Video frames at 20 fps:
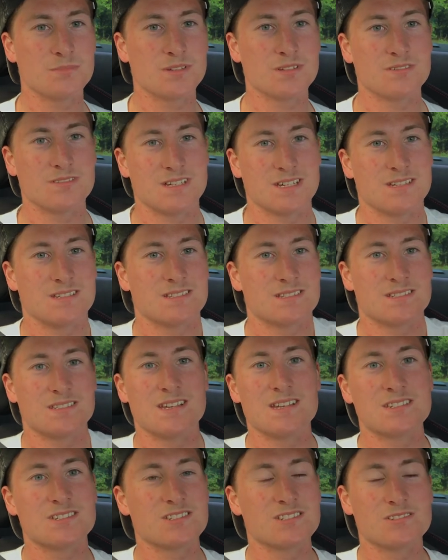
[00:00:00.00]
but I guess
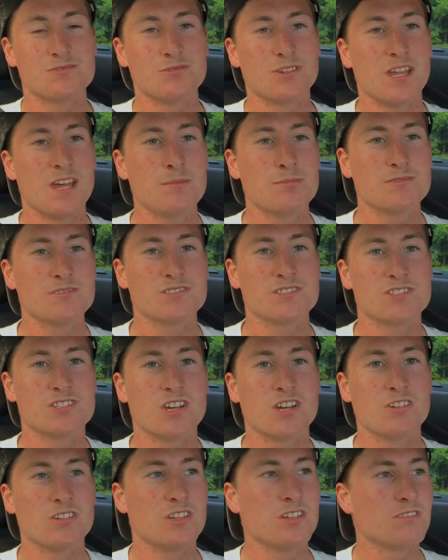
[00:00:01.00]
that's just what happens.
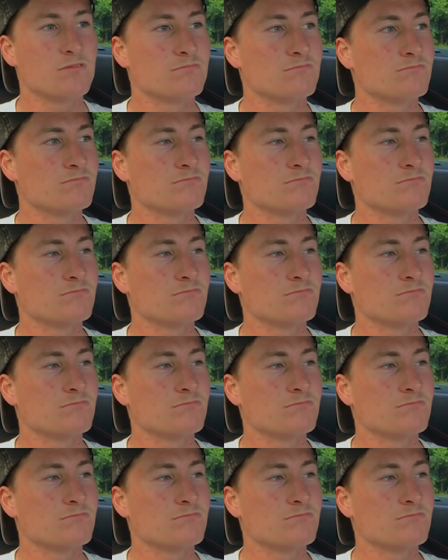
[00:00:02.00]
So yeah,